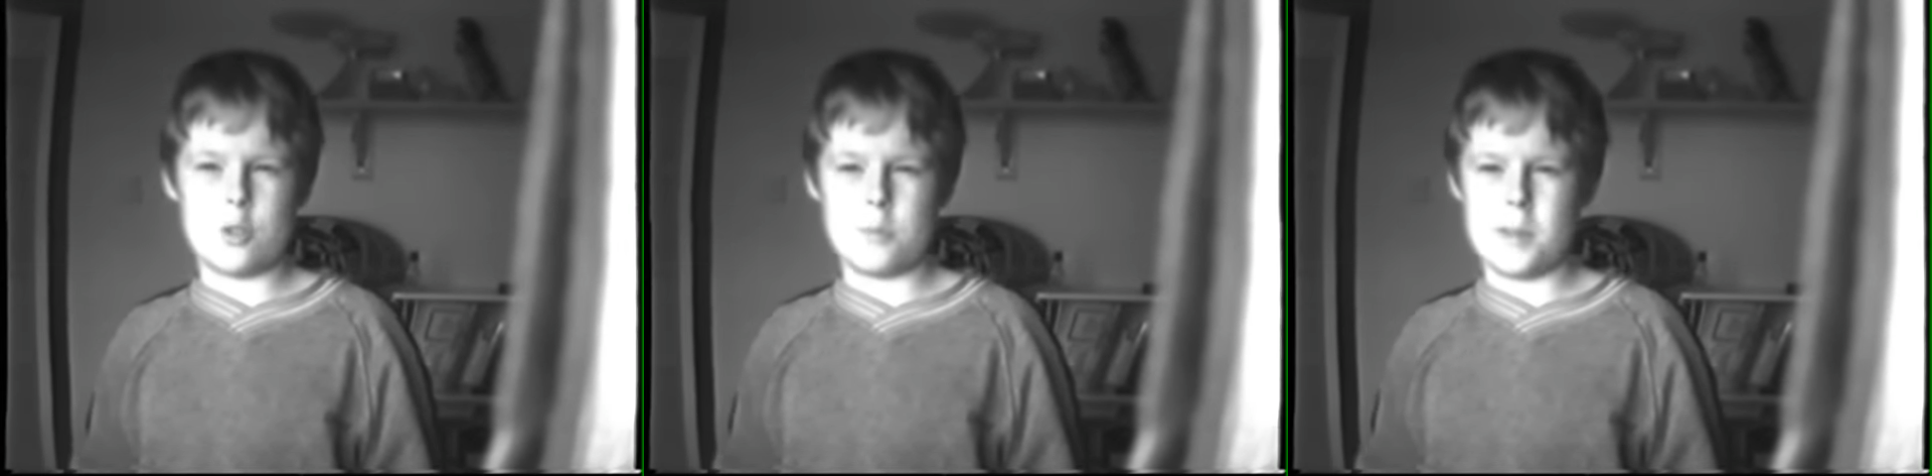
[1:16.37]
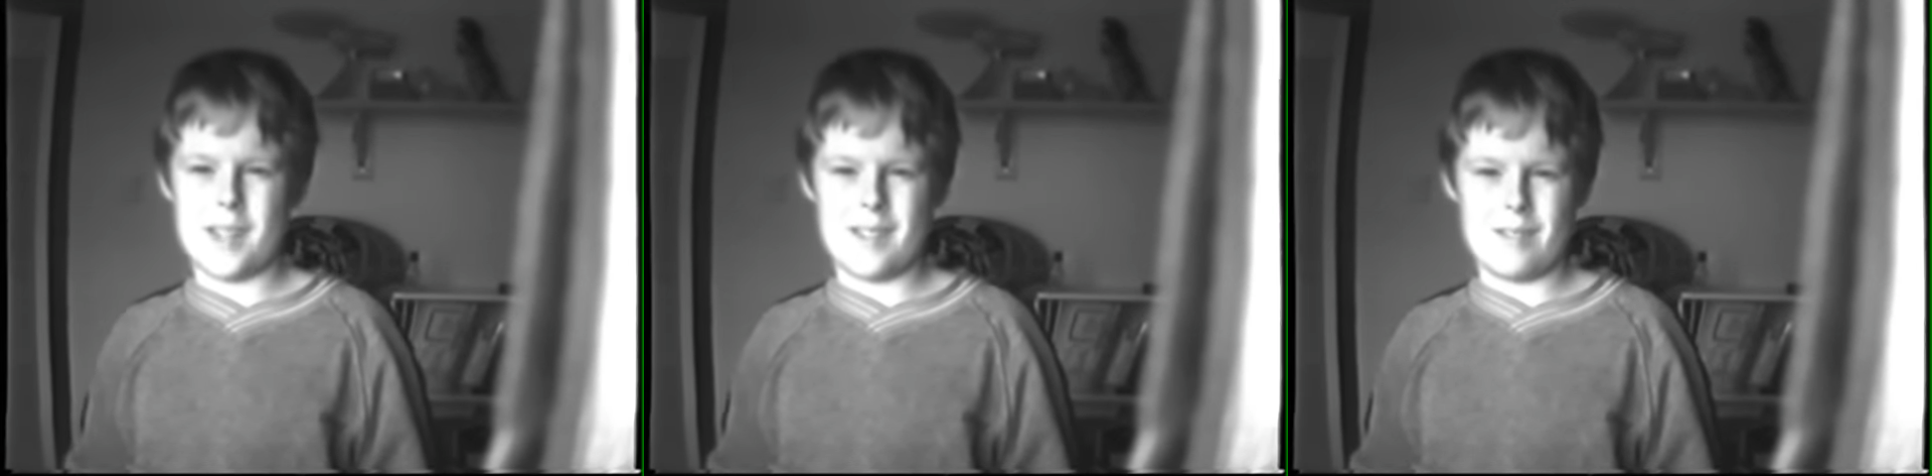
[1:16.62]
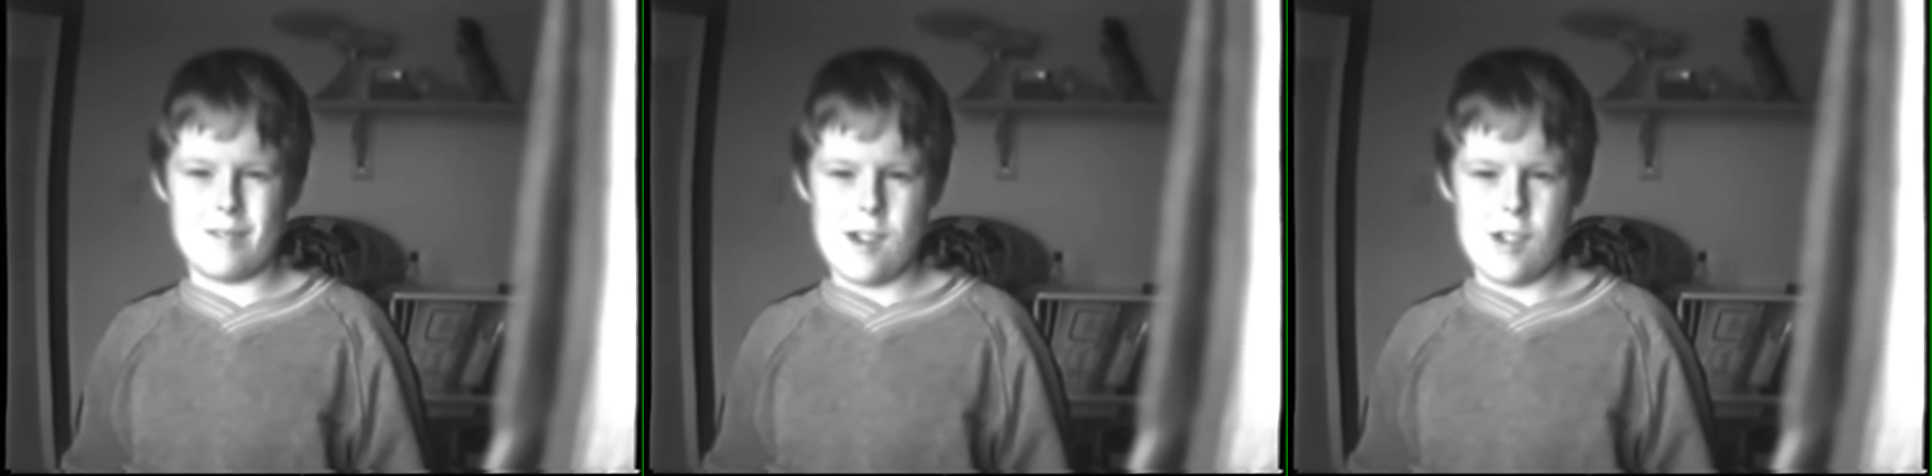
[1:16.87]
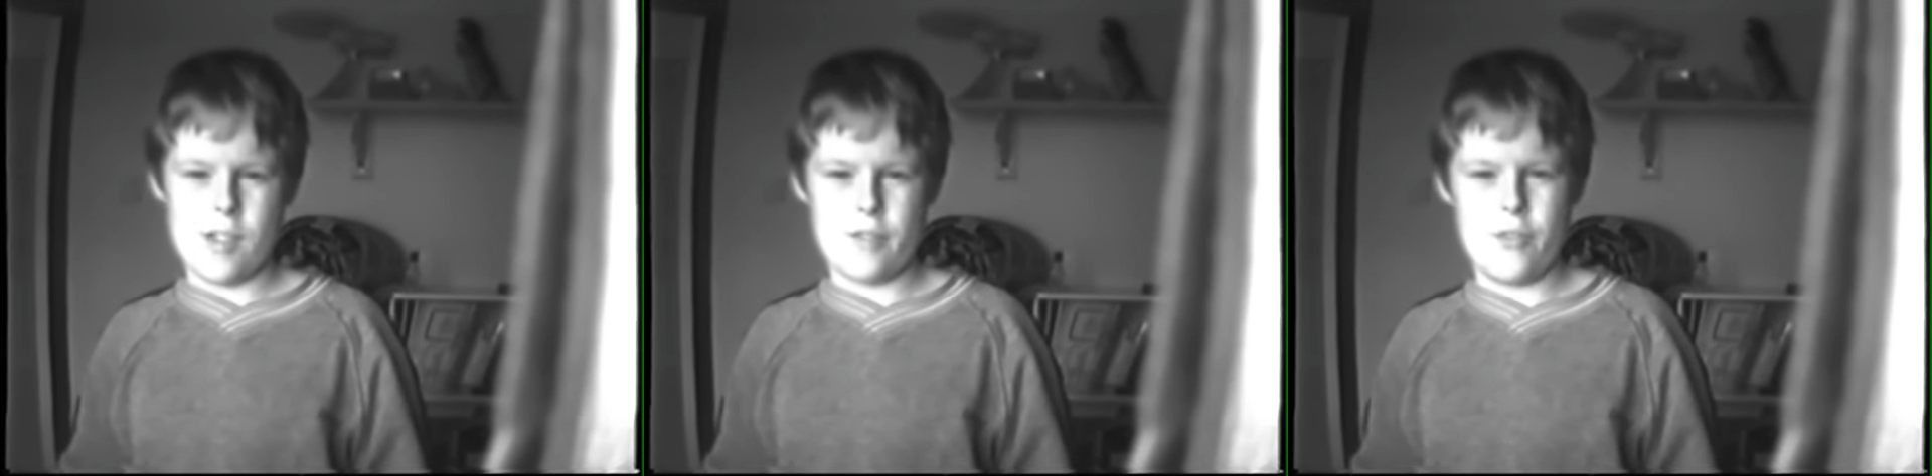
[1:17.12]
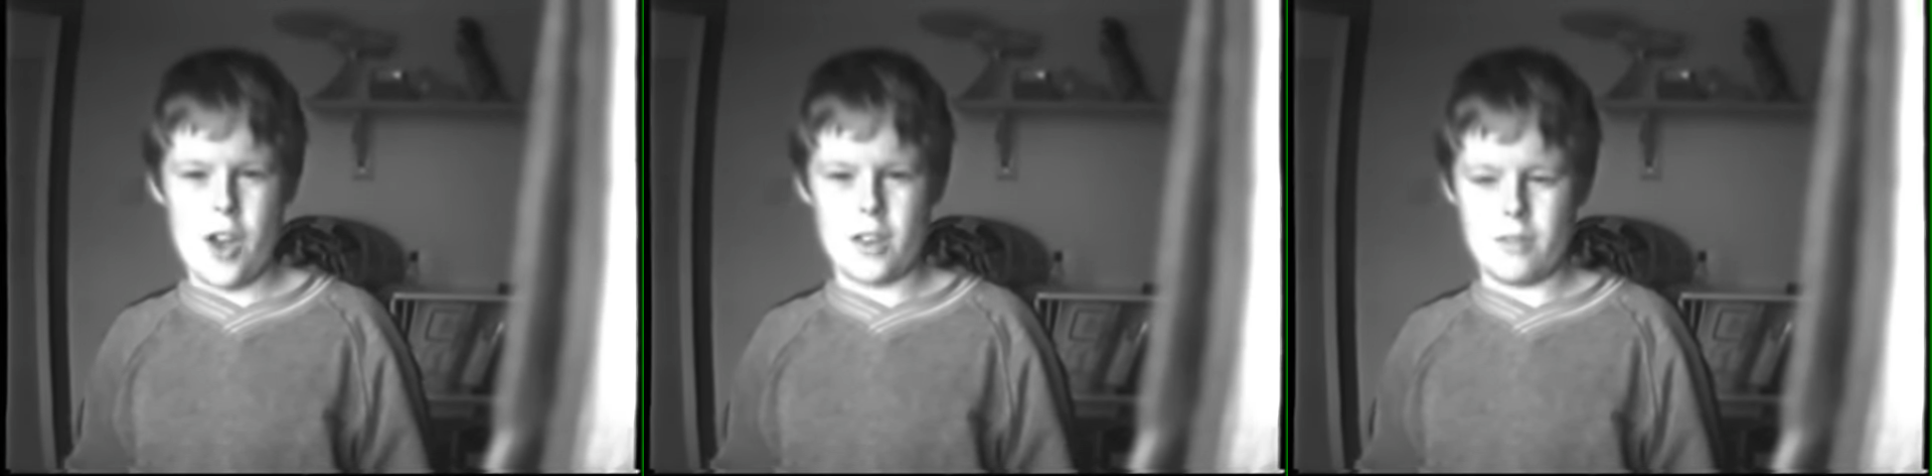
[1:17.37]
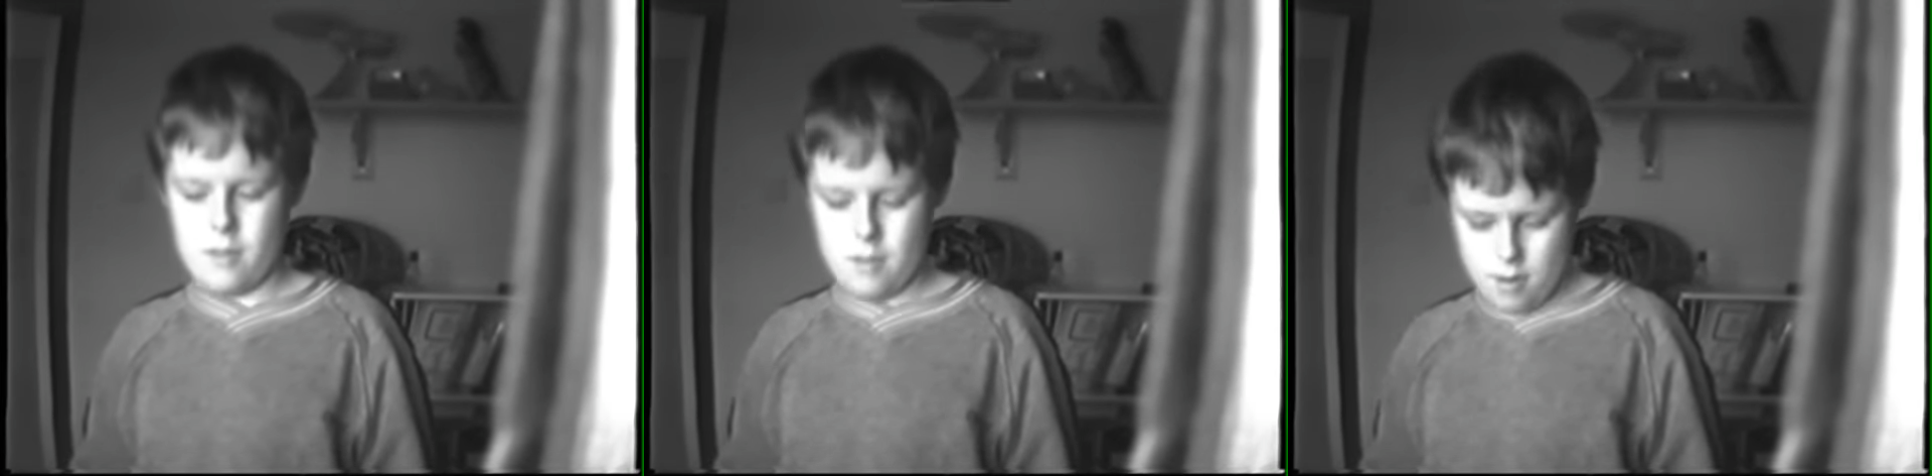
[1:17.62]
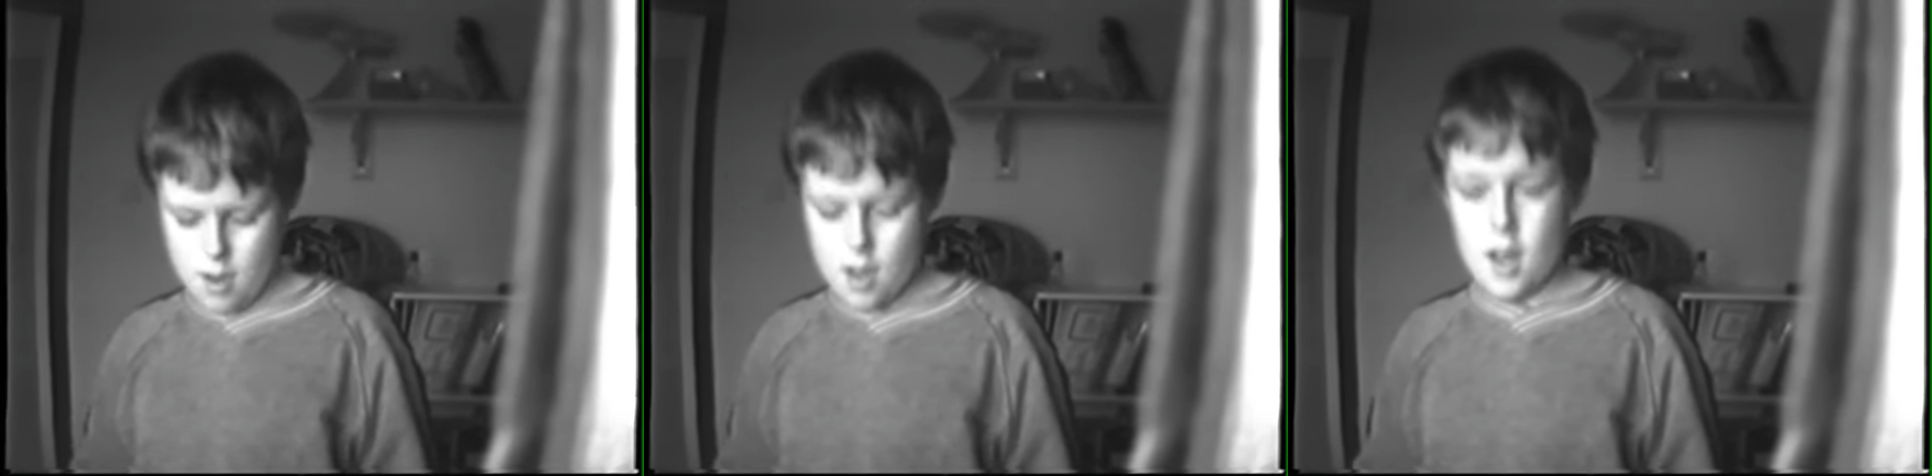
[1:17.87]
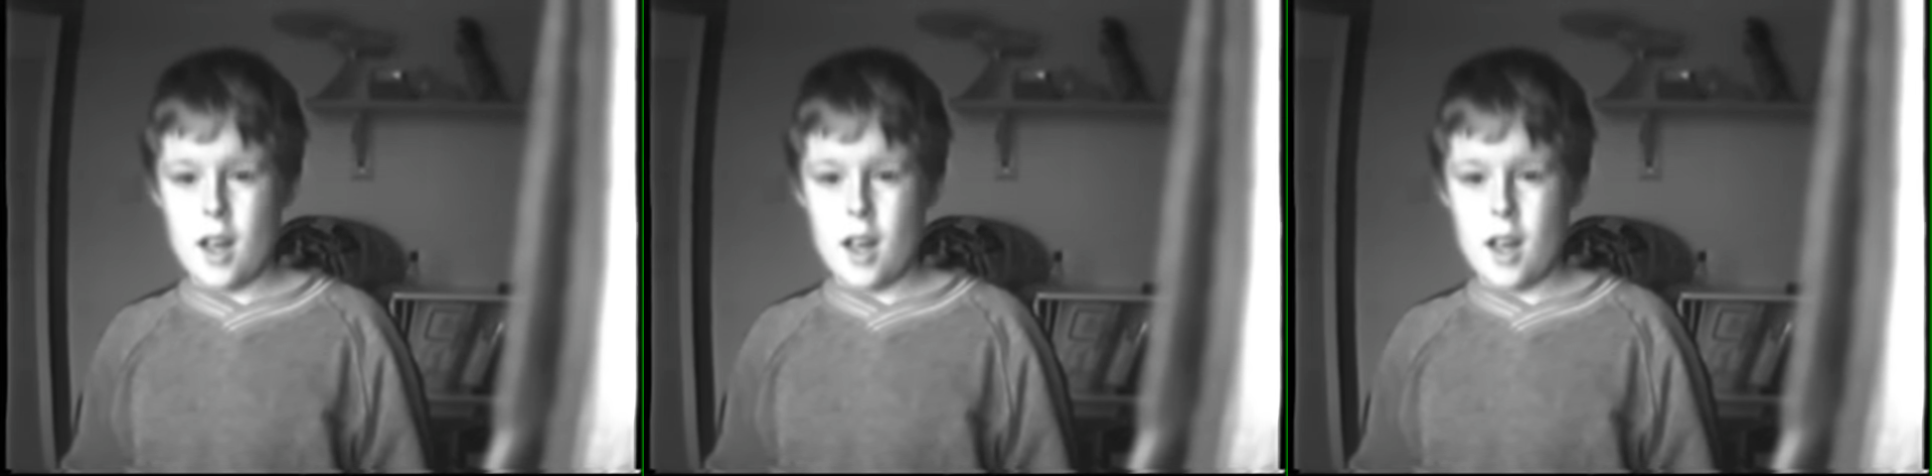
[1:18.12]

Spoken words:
that should be rather fun.